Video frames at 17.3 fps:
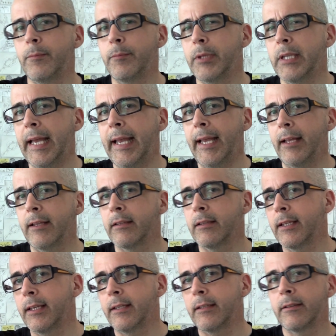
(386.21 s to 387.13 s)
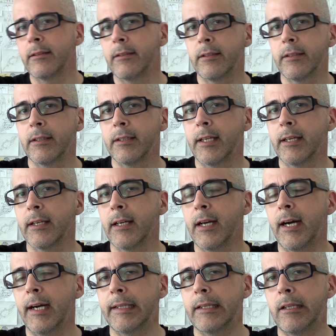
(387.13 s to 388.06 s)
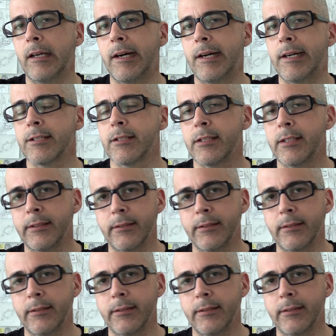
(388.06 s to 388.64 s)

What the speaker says: plane that got lost,